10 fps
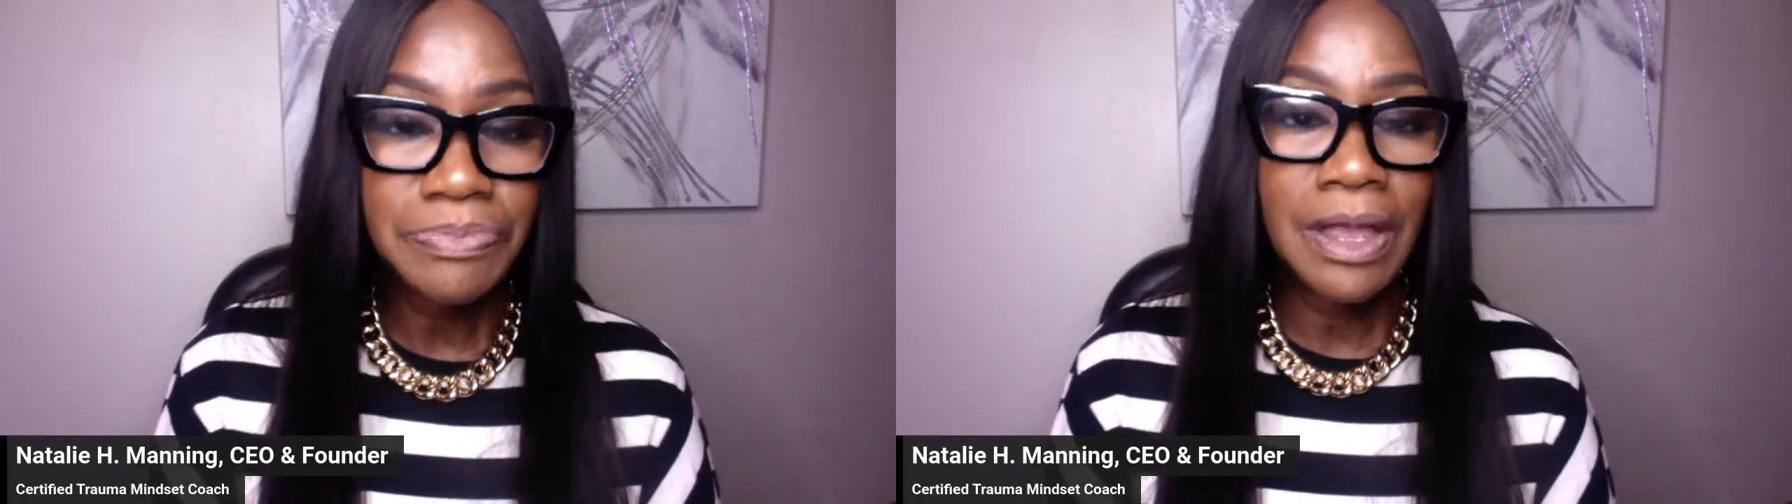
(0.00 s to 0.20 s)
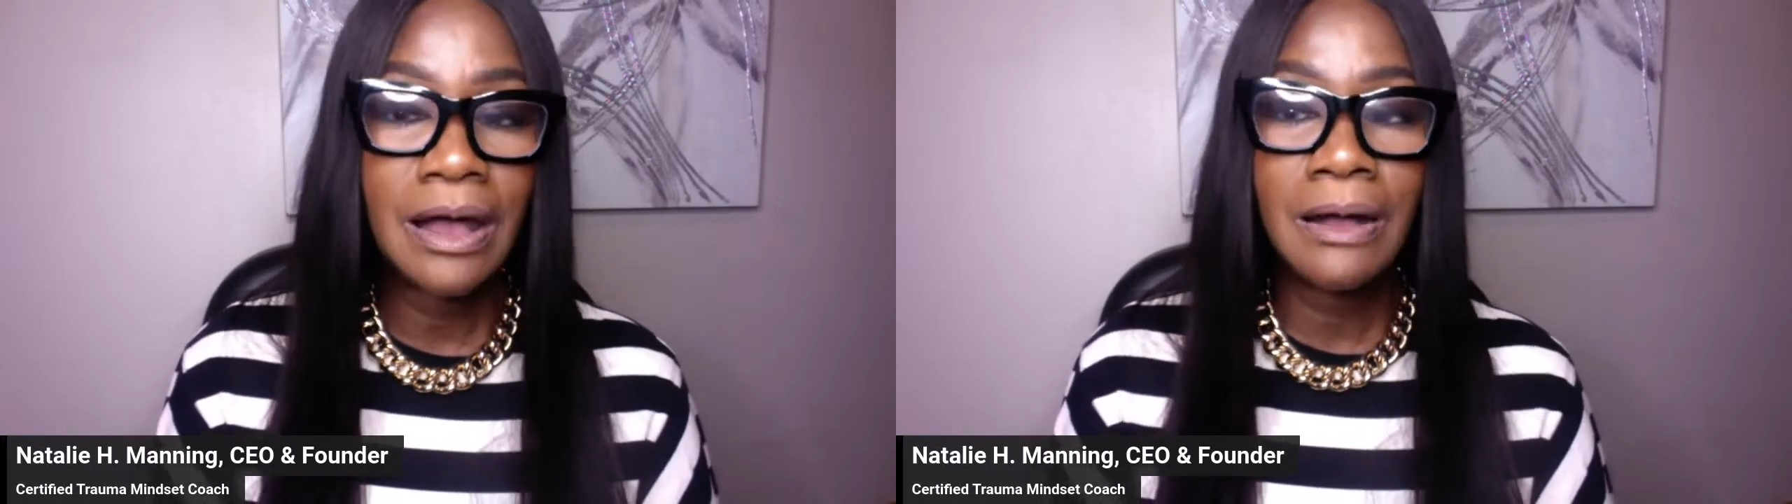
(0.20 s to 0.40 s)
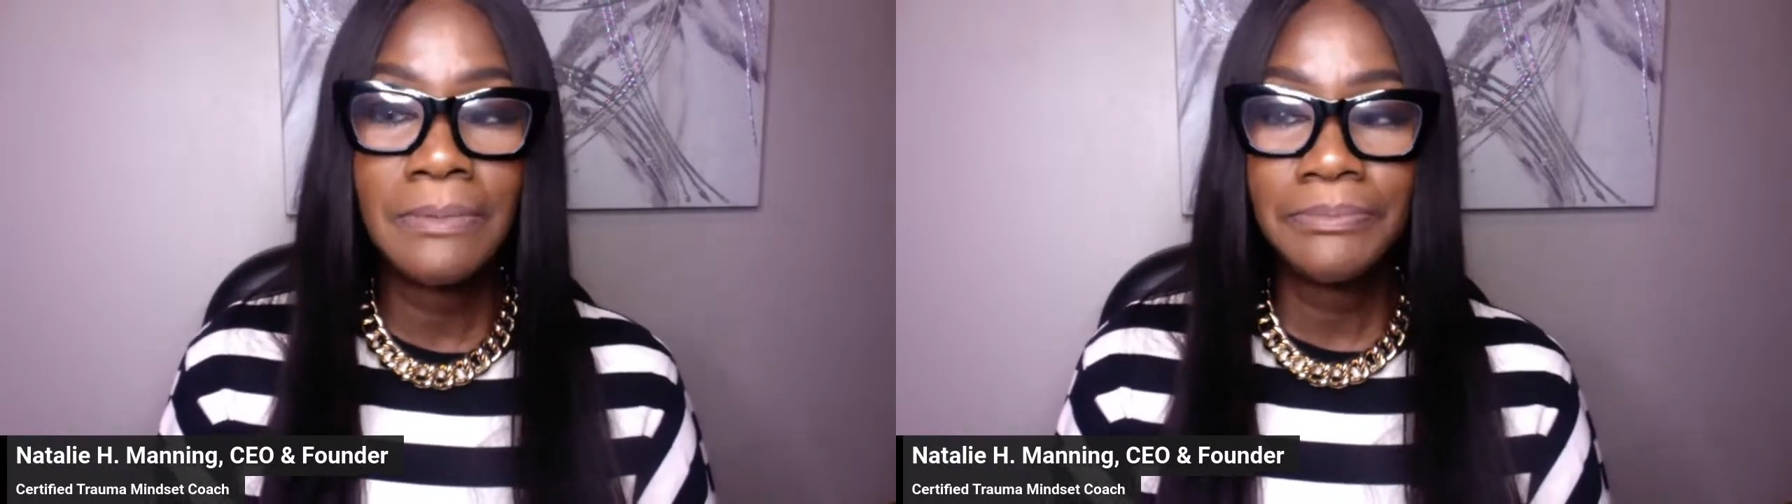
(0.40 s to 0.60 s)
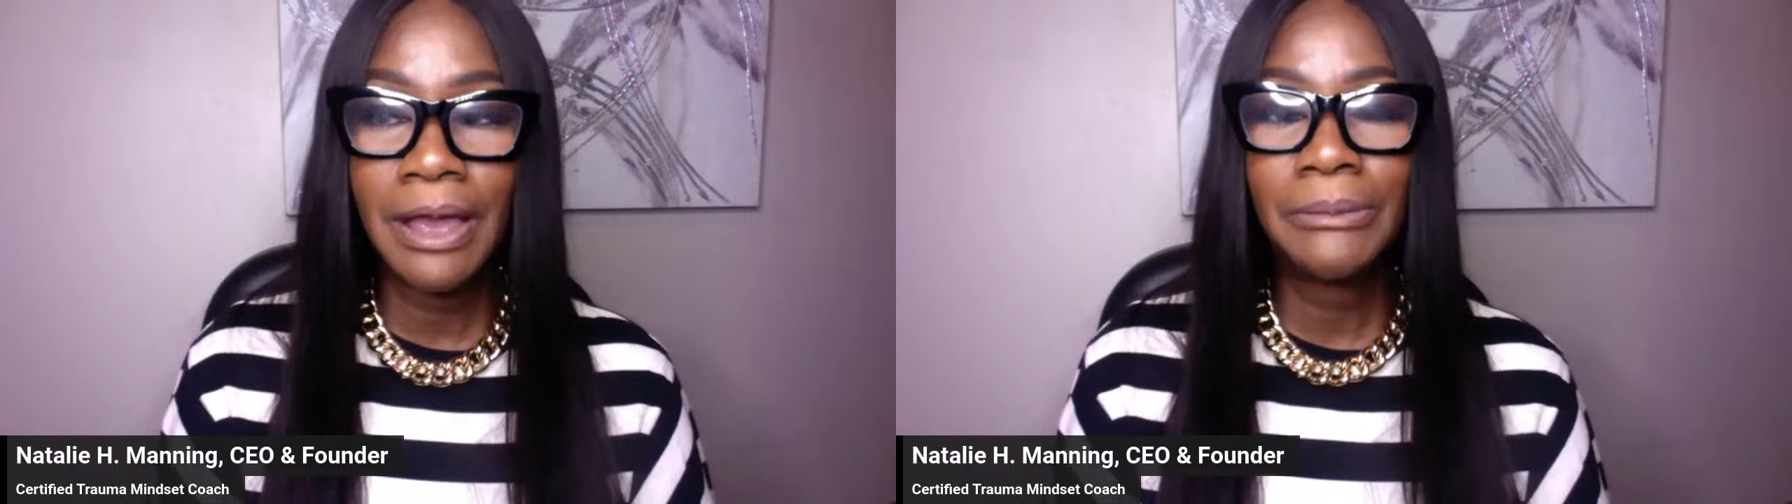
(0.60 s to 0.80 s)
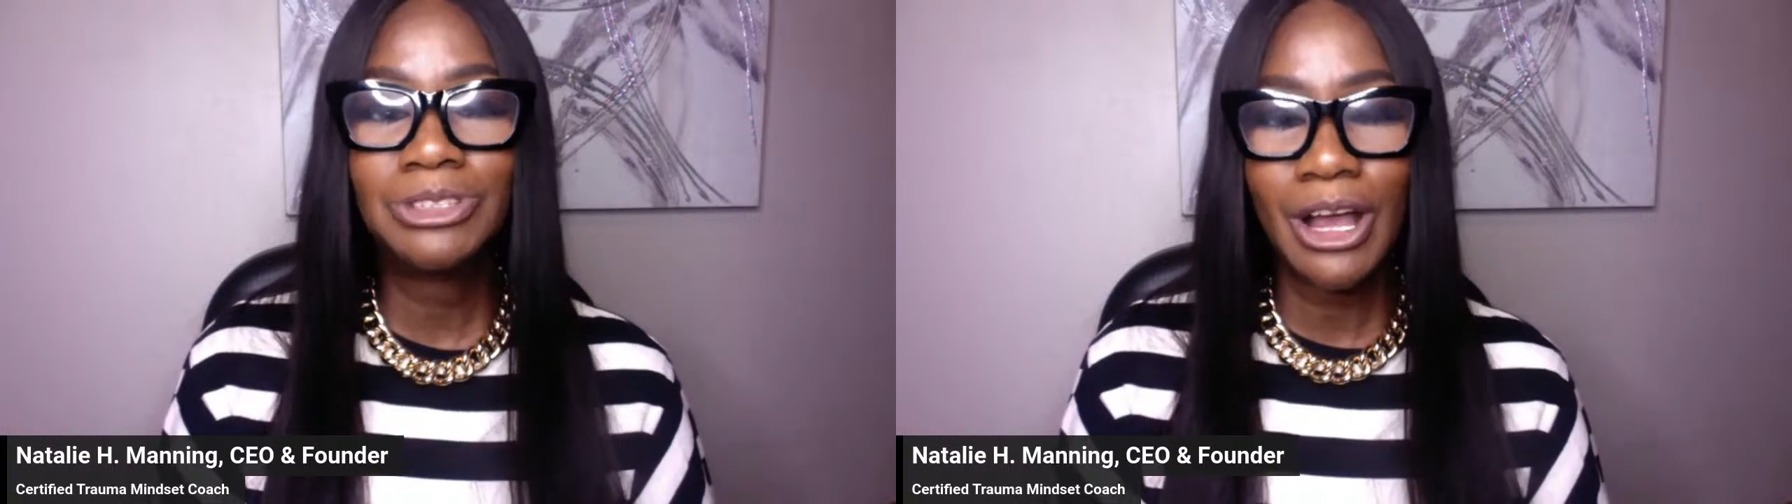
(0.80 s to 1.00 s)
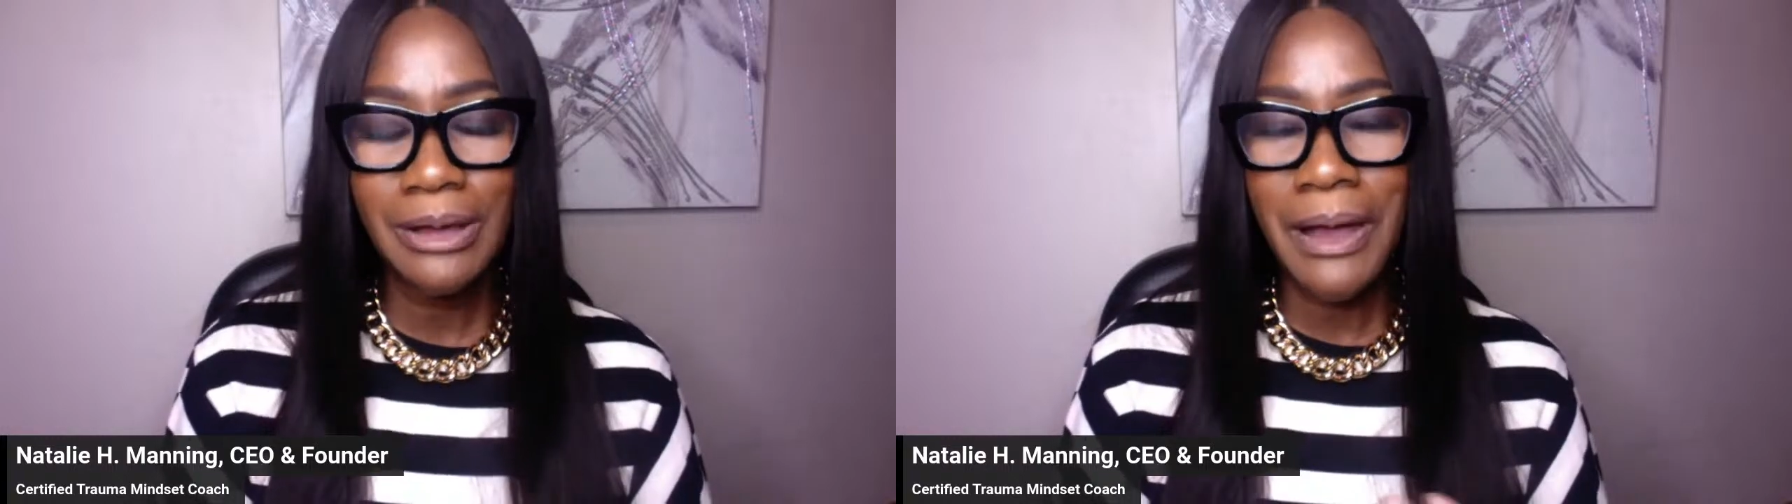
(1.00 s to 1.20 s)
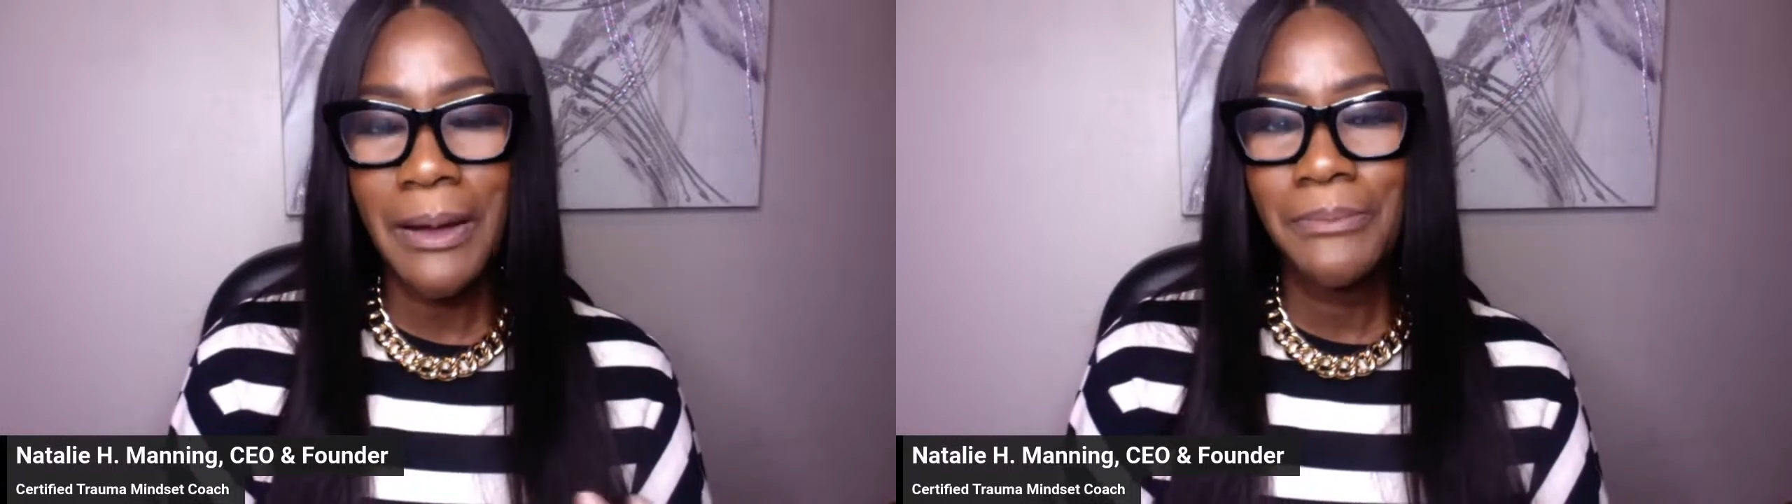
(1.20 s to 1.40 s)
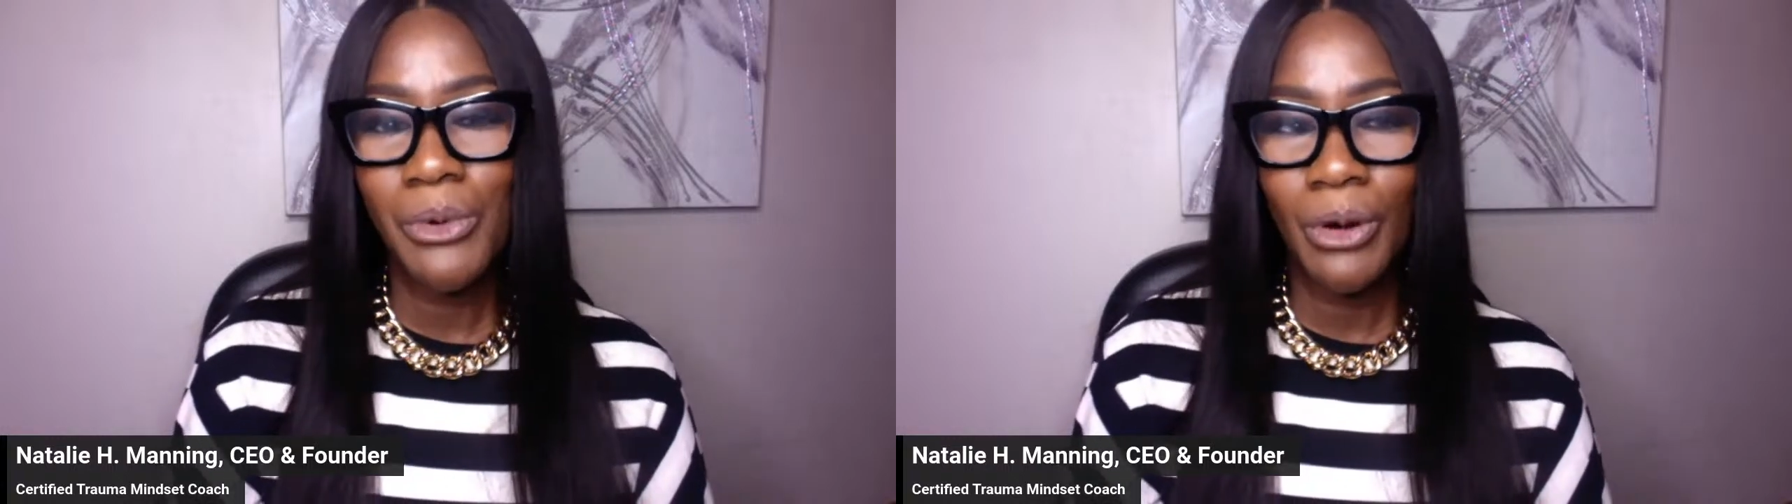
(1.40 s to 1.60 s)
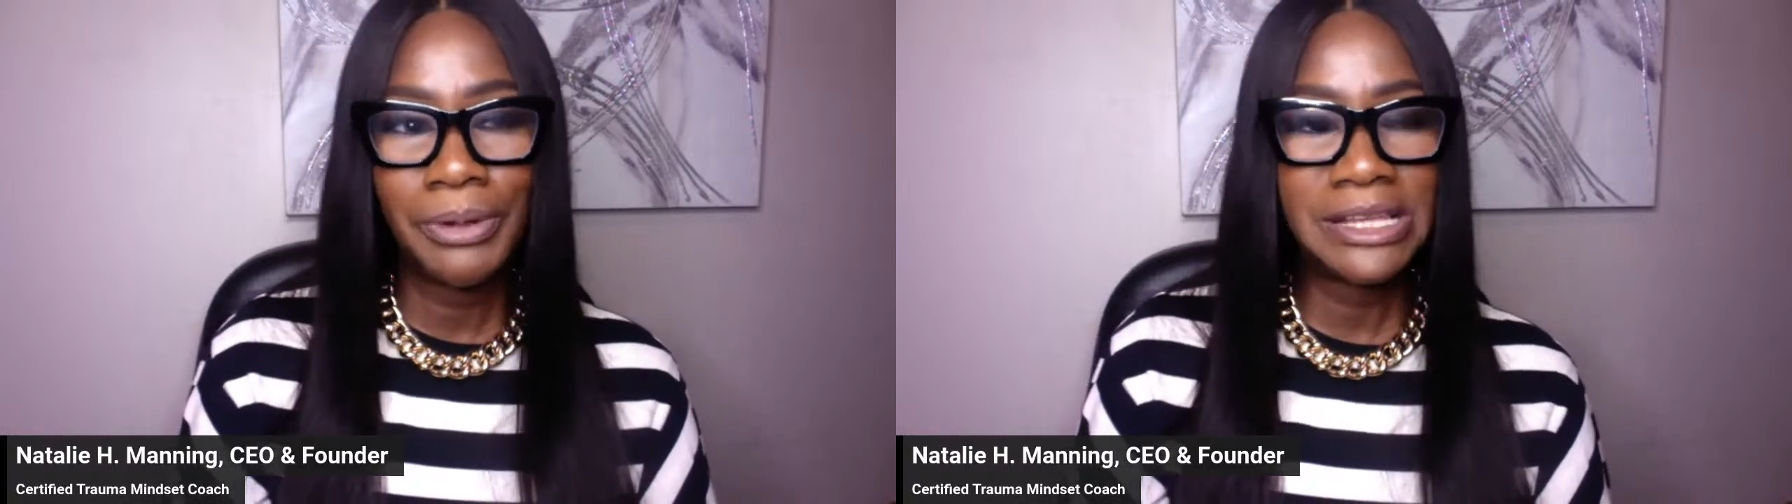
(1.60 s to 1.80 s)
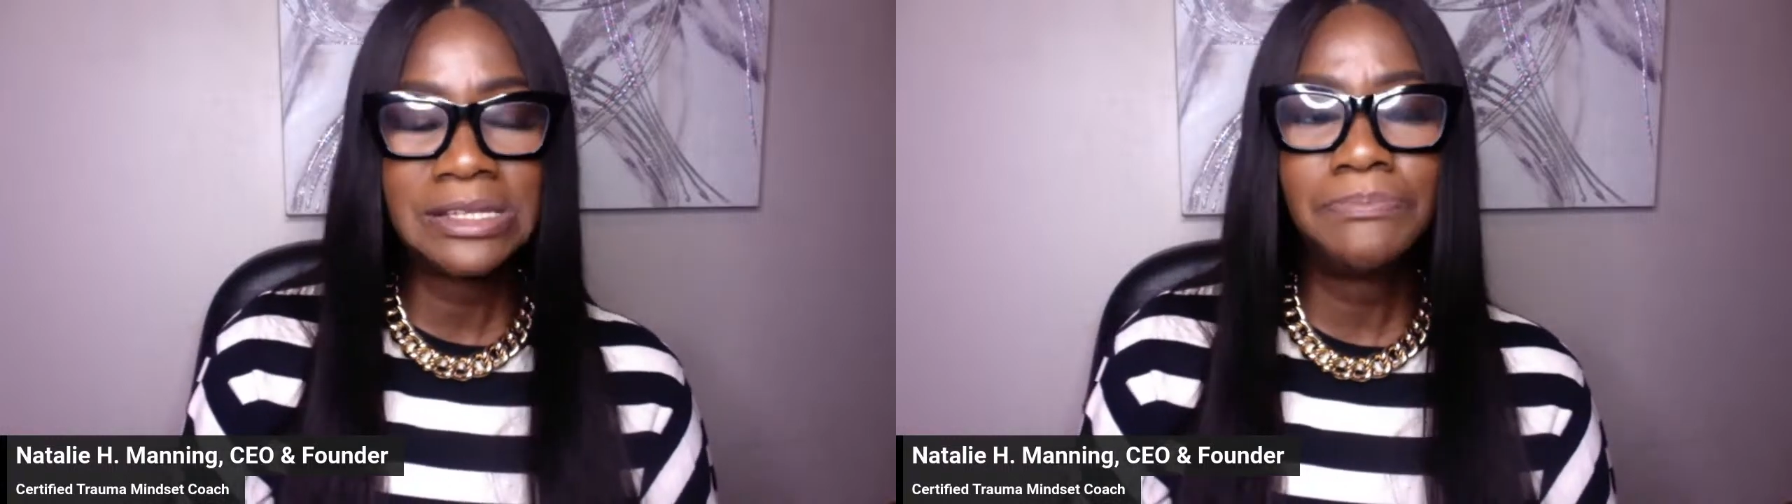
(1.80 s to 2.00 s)
I'm talking about more
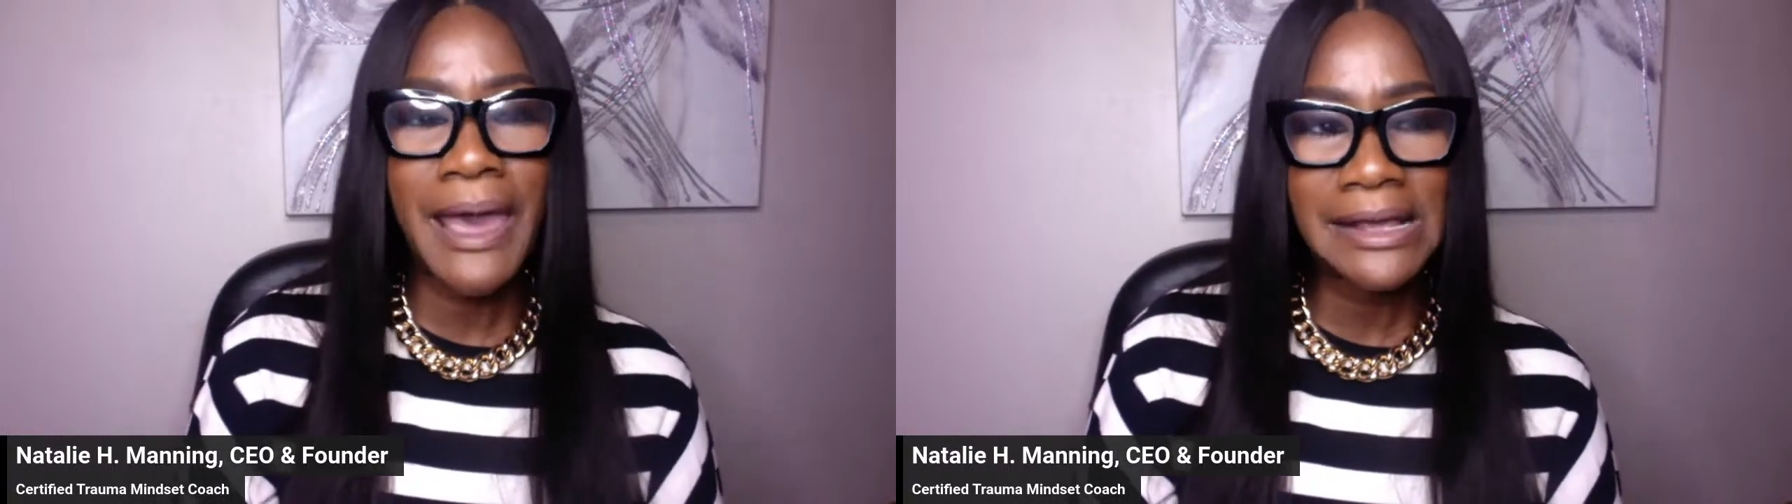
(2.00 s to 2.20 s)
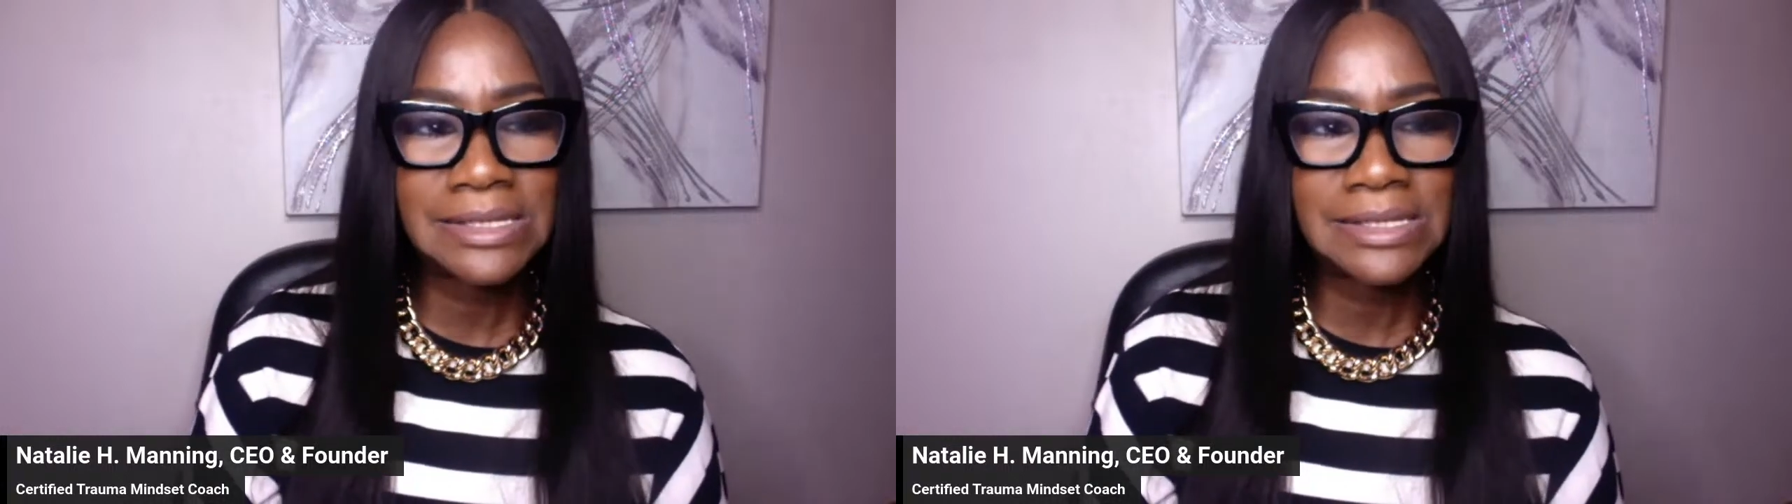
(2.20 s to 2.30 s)
because it impacts